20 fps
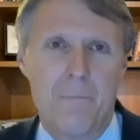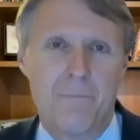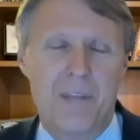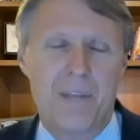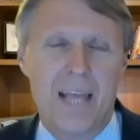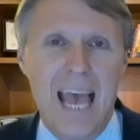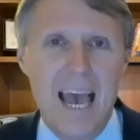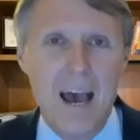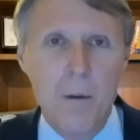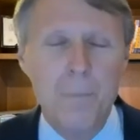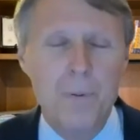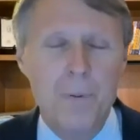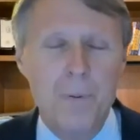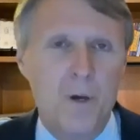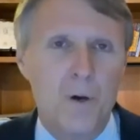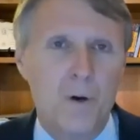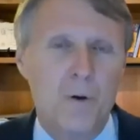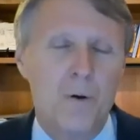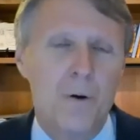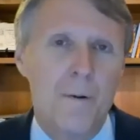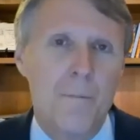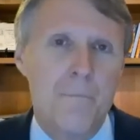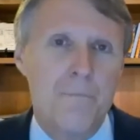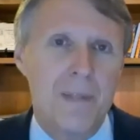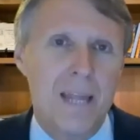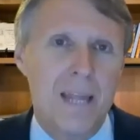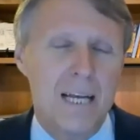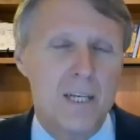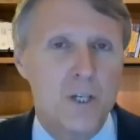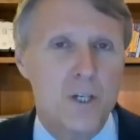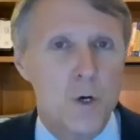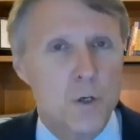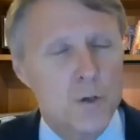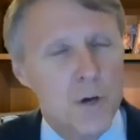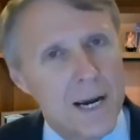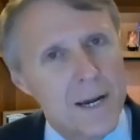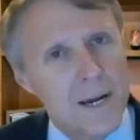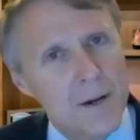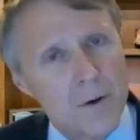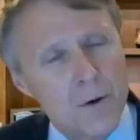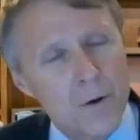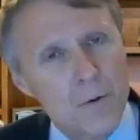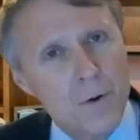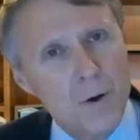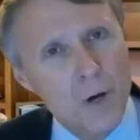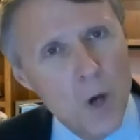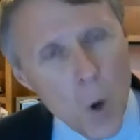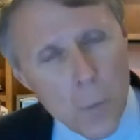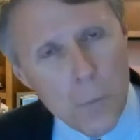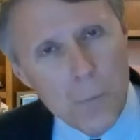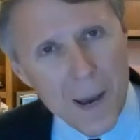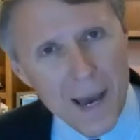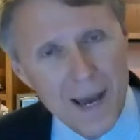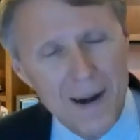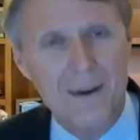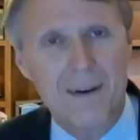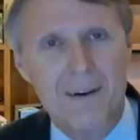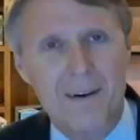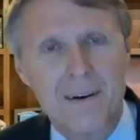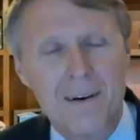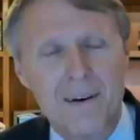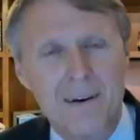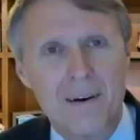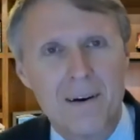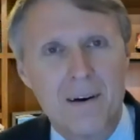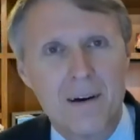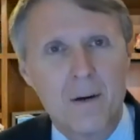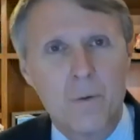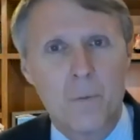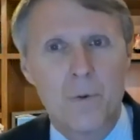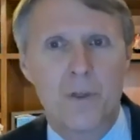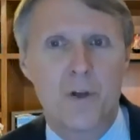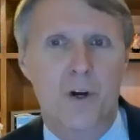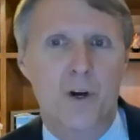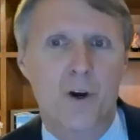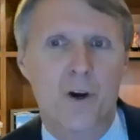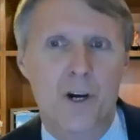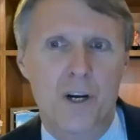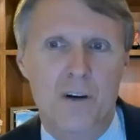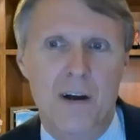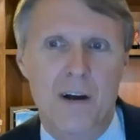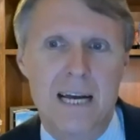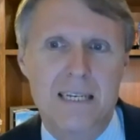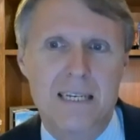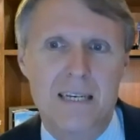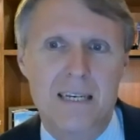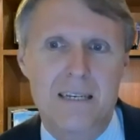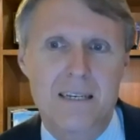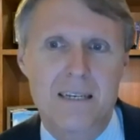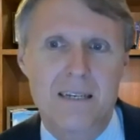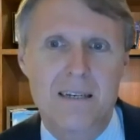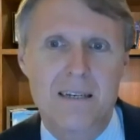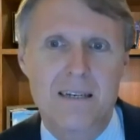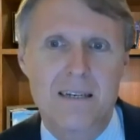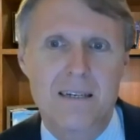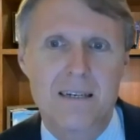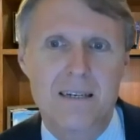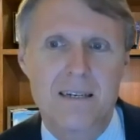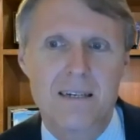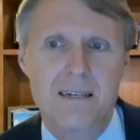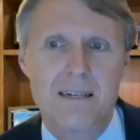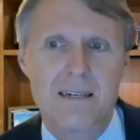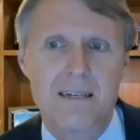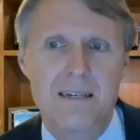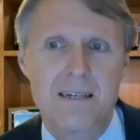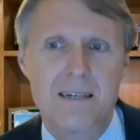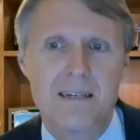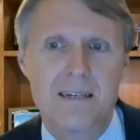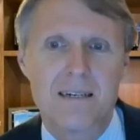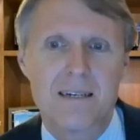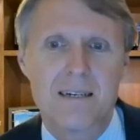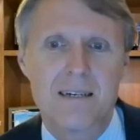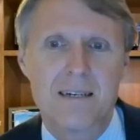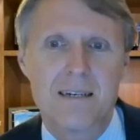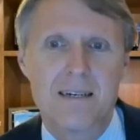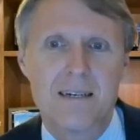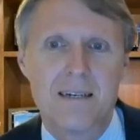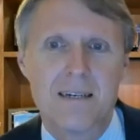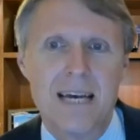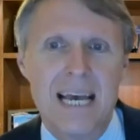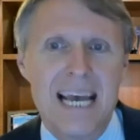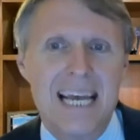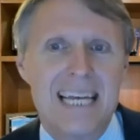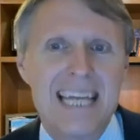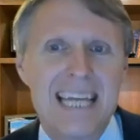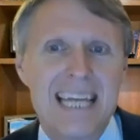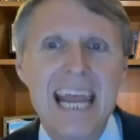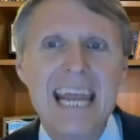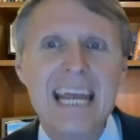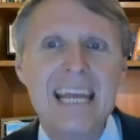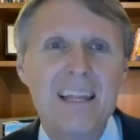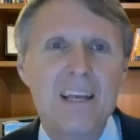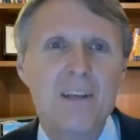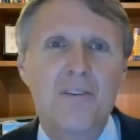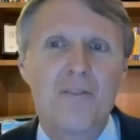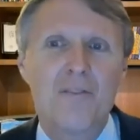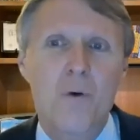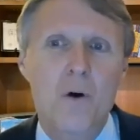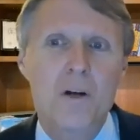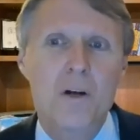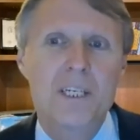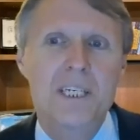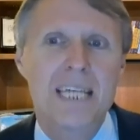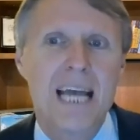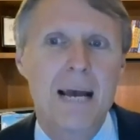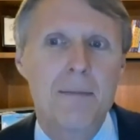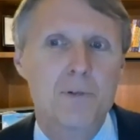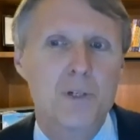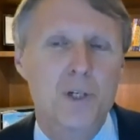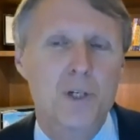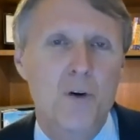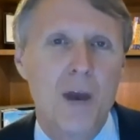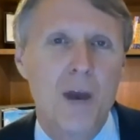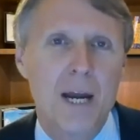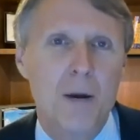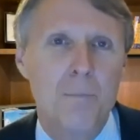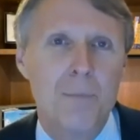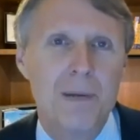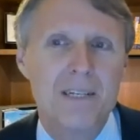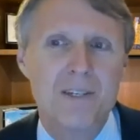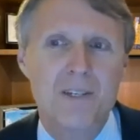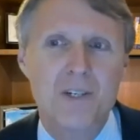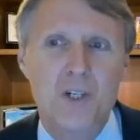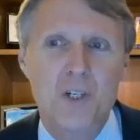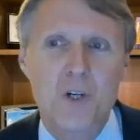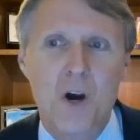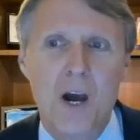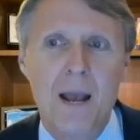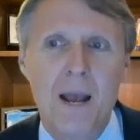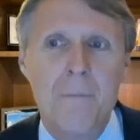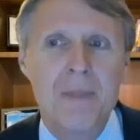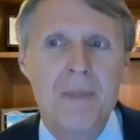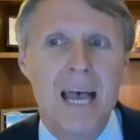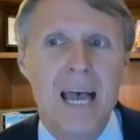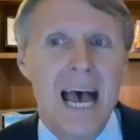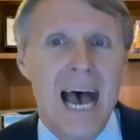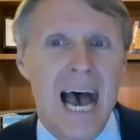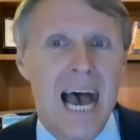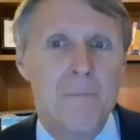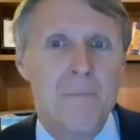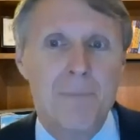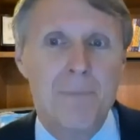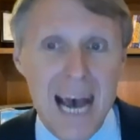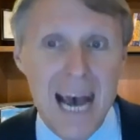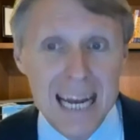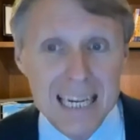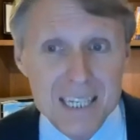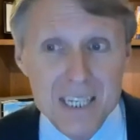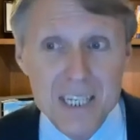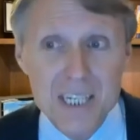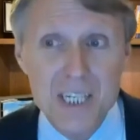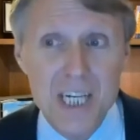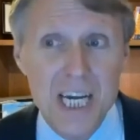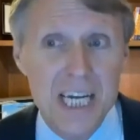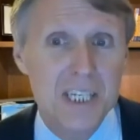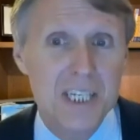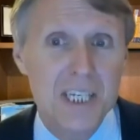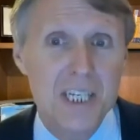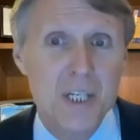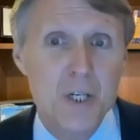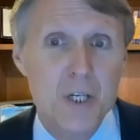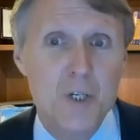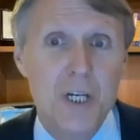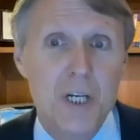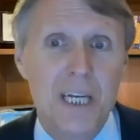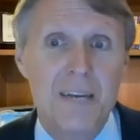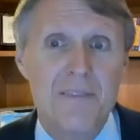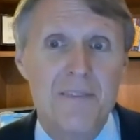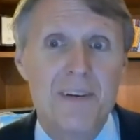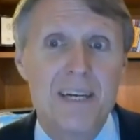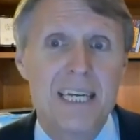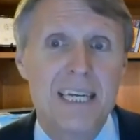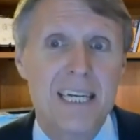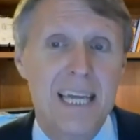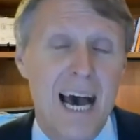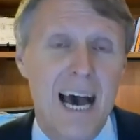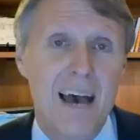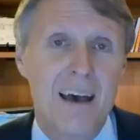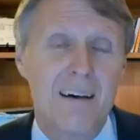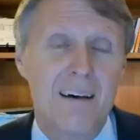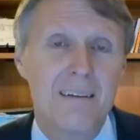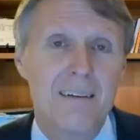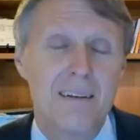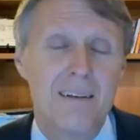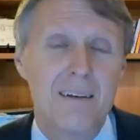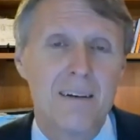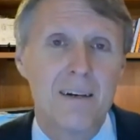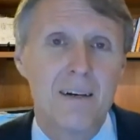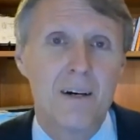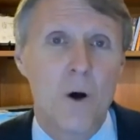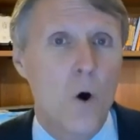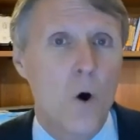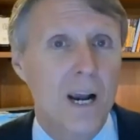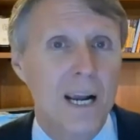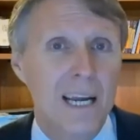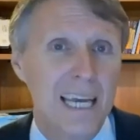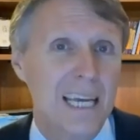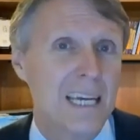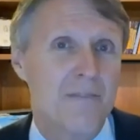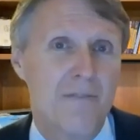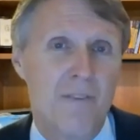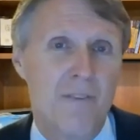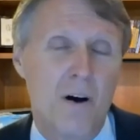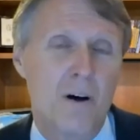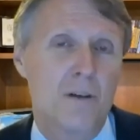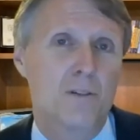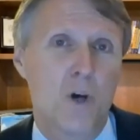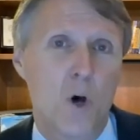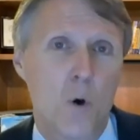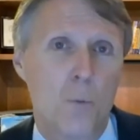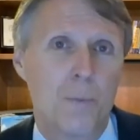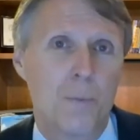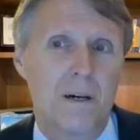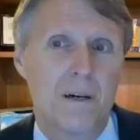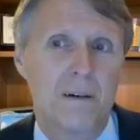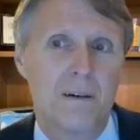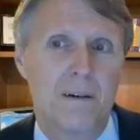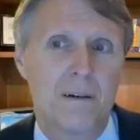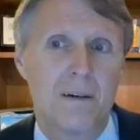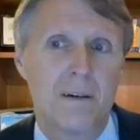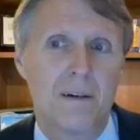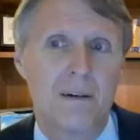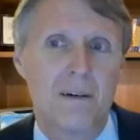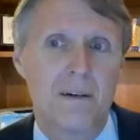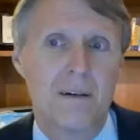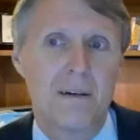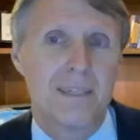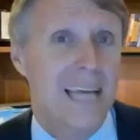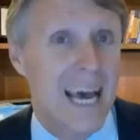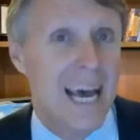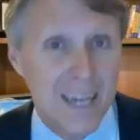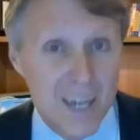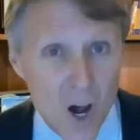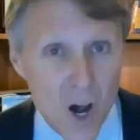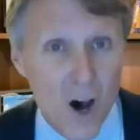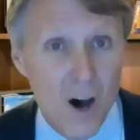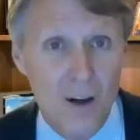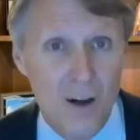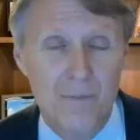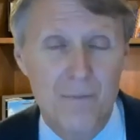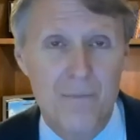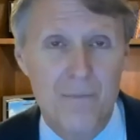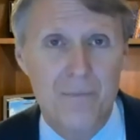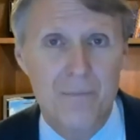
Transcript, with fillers: to help you as you're trying to cope better with your current crisis. In taking these four steps to greater peace and joy, I'm not suggesting you should live in denial or cling to false hope. Not at all.